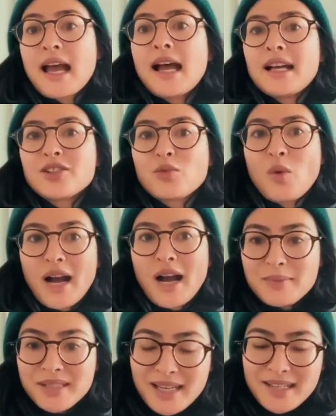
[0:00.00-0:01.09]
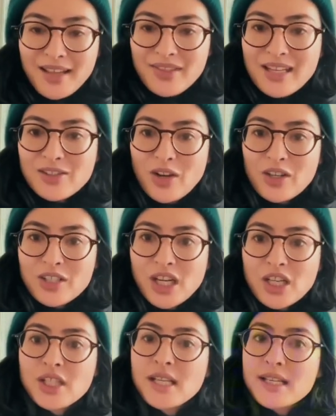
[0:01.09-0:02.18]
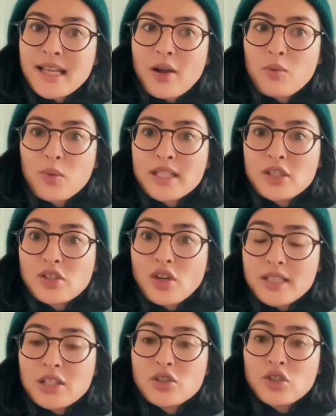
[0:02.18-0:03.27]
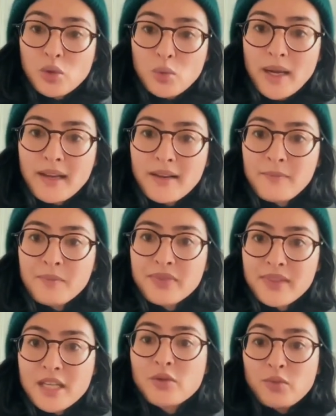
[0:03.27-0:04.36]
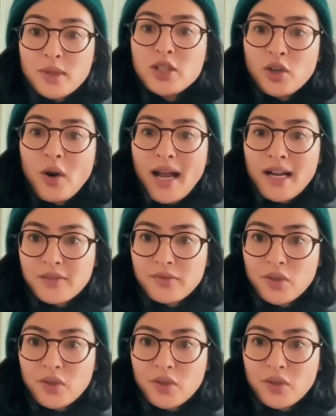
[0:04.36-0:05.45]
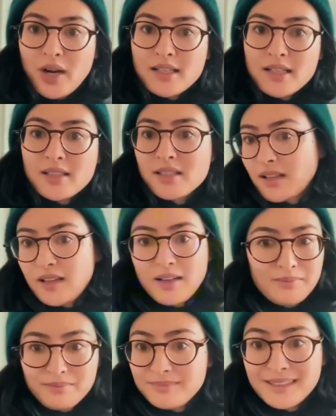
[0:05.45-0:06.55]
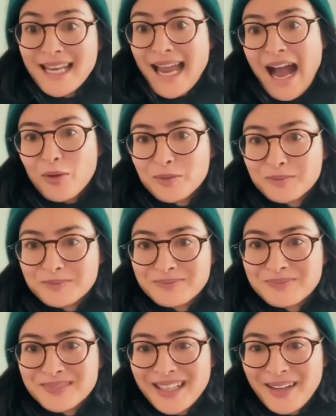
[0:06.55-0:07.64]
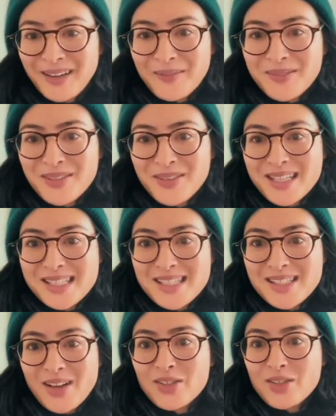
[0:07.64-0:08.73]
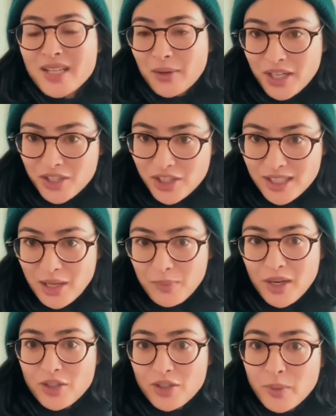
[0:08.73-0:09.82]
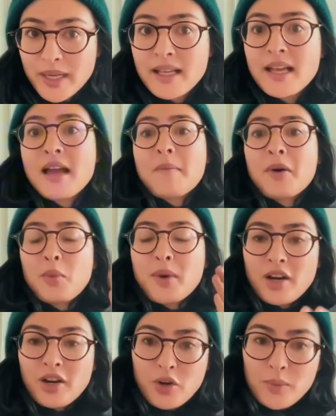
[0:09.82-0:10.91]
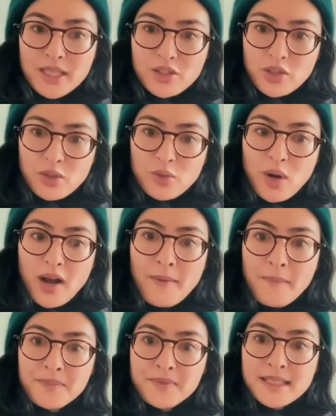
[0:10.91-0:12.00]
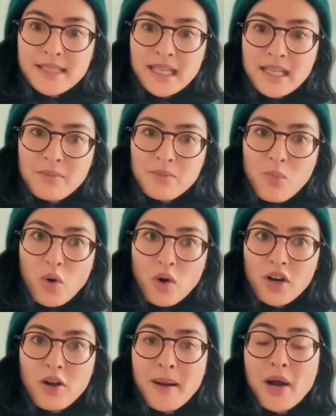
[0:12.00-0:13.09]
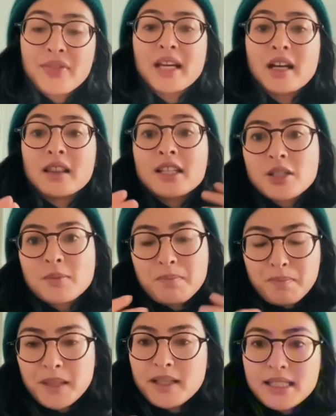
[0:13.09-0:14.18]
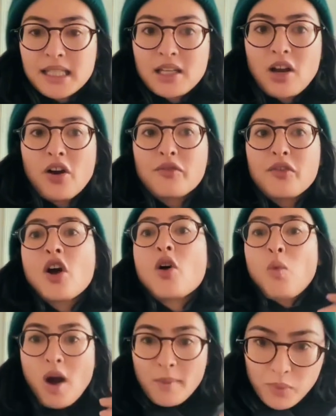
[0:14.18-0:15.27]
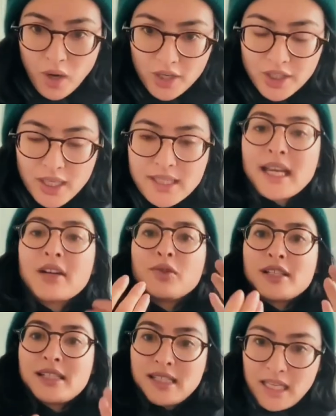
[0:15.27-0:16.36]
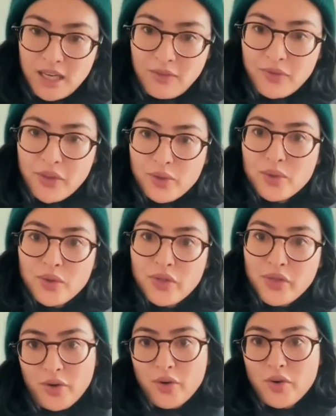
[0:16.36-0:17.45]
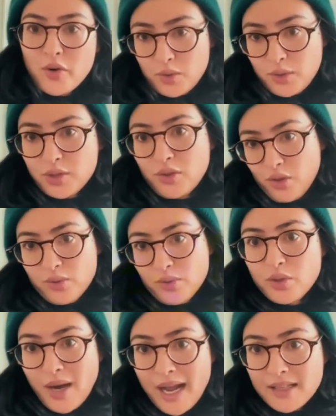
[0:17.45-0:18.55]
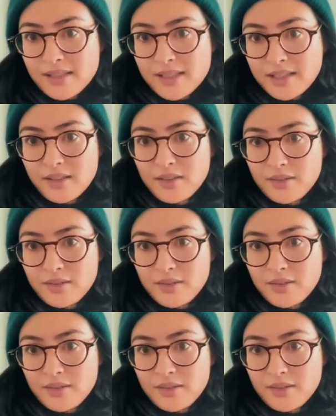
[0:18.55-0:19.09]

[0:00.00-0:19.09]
And why I'm saying that things are changing is that we started doing this retroactive grant now. So this is a new direction that we are doing, but we are going to see more about the eligibility of what projects can receive those grants